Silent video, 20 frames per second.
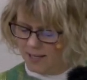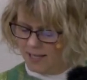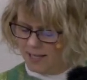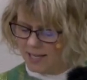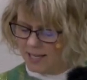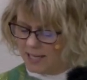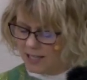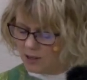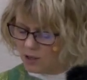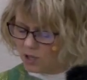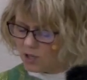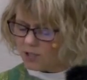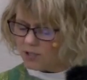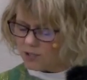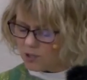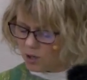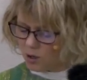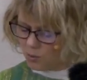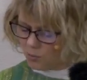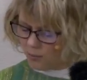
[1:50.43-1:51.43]
He
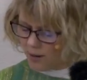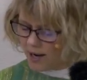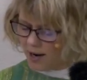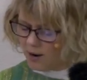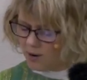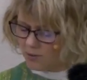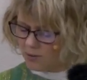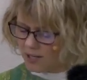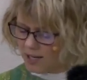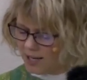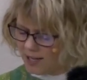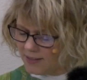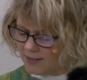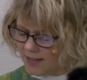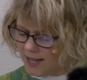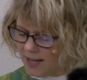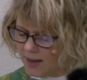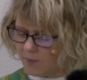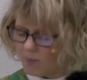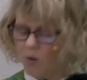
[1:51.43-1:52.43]
looked around at
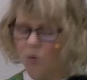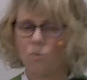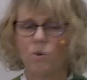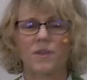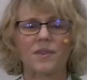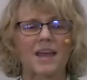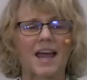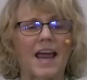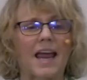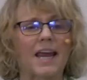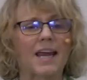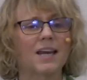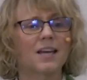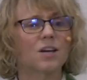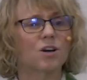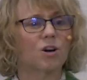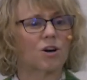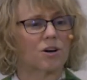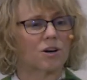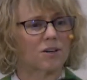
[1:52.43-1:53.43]
them with
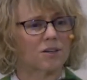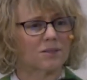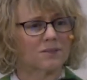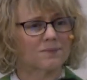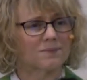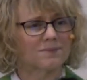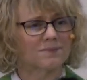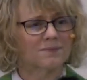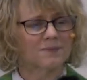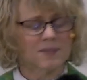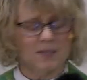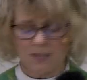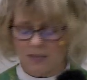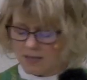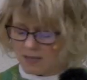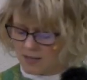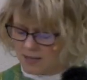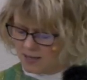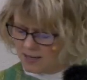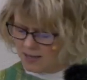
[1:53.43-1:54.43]
anger.
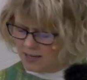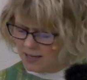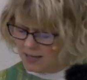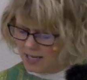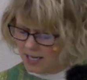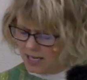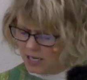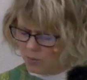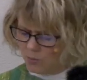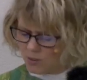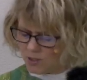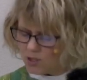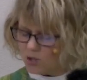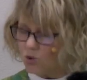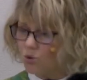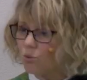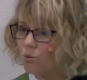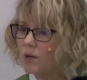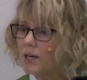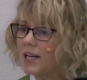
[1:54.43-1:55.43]
He was
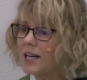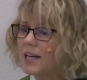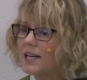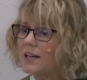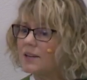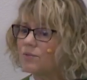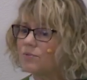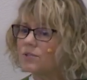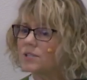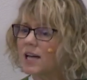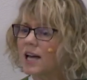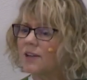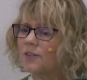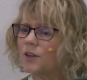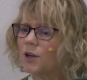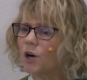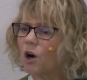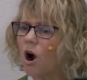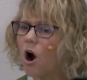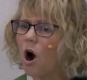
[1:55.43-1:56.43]
grieved at
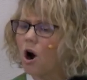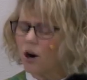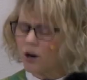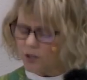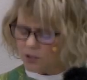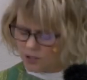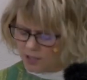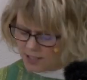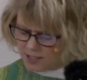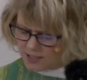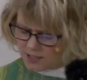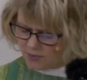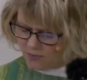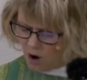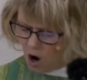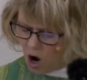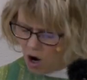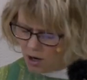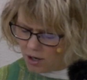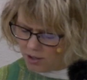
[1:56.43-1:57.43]
their hardness of
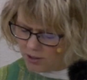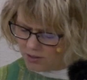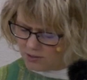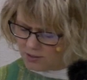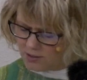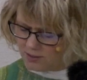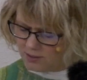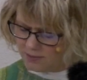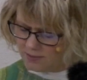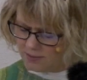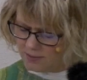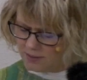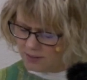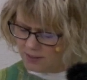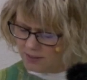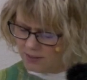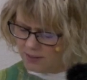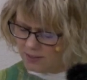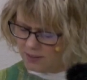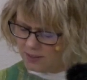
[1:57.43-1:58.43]
heart
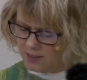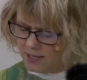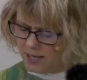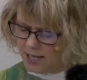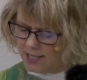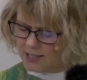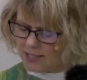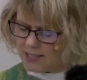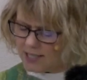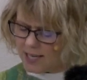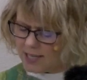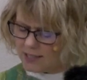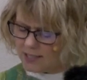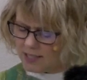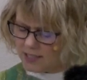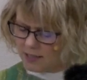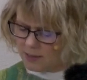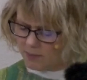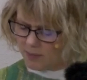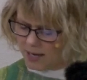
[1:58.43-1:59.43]
and said
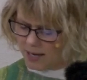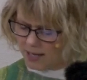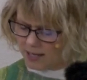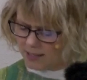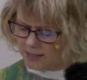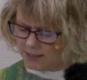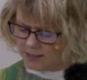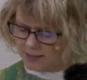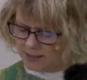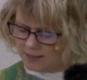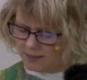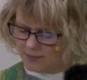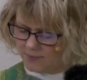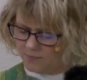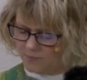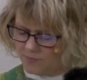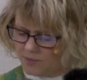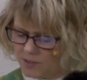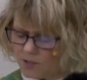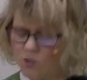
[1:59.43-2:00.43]
to the man,
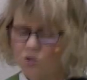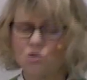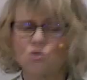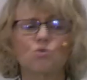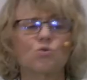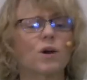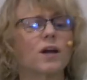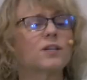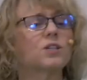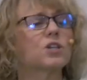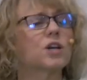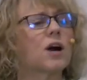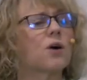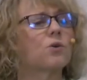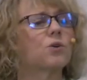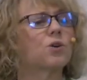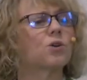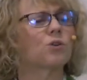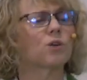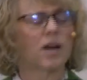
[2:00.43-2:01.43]
"Stretch
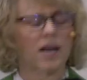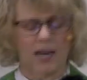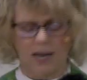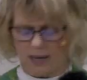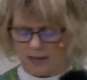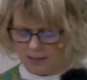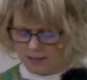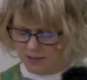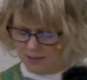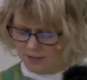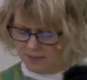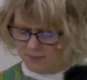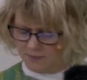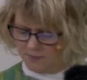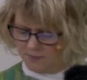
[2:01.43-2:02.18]
out your hand."